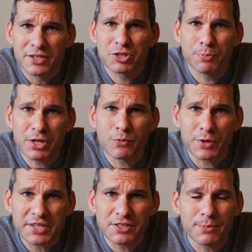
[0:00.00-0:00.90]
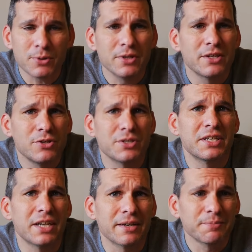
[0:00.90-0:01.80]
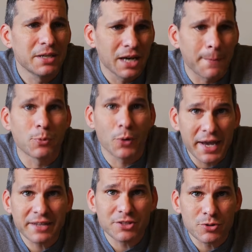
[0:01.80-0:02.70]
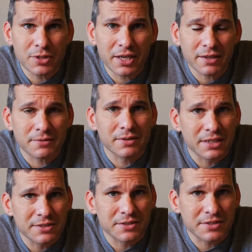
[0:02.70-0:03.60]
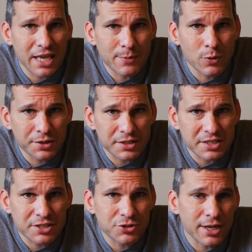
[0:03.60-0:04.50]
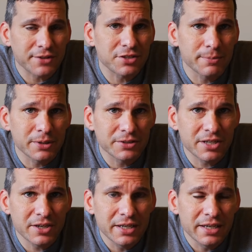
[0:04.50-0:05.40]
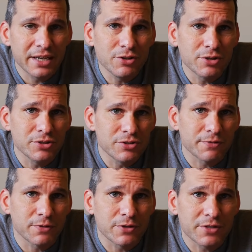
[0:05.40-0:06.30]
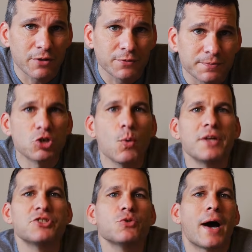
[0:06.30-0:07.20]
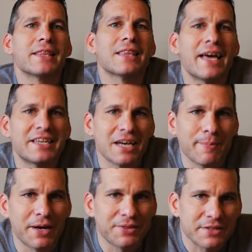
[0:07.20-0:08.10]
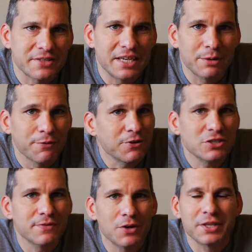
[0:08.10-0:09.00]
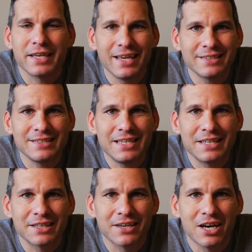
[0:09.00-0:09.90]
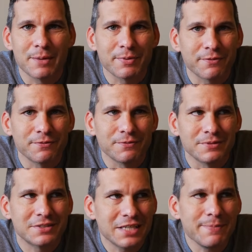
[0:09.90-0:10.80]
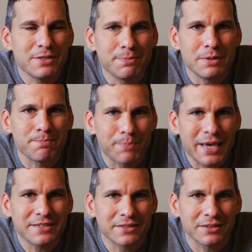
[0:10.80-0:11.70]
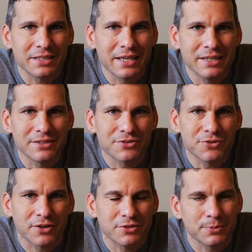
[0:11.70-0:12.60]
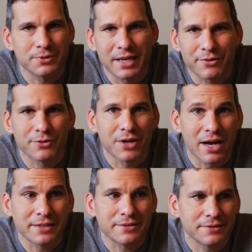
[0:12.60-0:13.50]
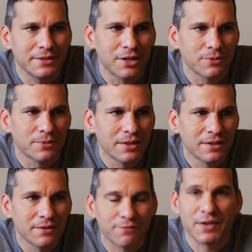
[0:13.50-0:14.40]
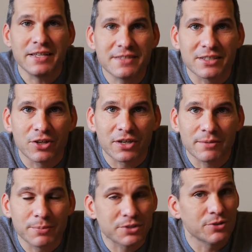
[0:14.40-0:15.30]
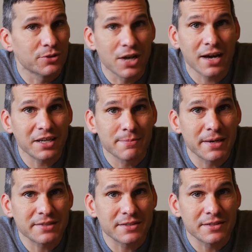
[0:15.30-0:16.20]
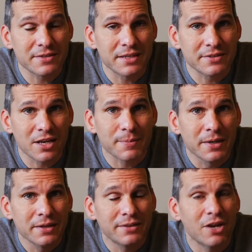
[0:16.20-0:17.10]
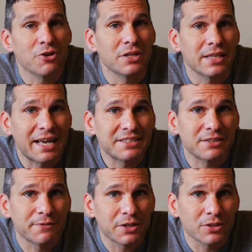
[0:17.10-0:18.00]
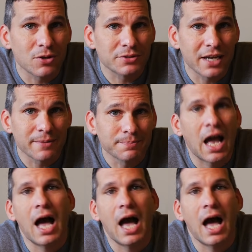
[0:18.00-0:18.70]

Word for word: So pretty reasonable. You can get a, a brand new kit that is the same one that's issued out to the military and you can use it for yourself. So what do I like about this kit? Well, first of all, the canteen and the cup seem to be basically indestructible. Now, they're not, you know, fancy looking, but you're not going to mess these things up. They're going to last a very long time.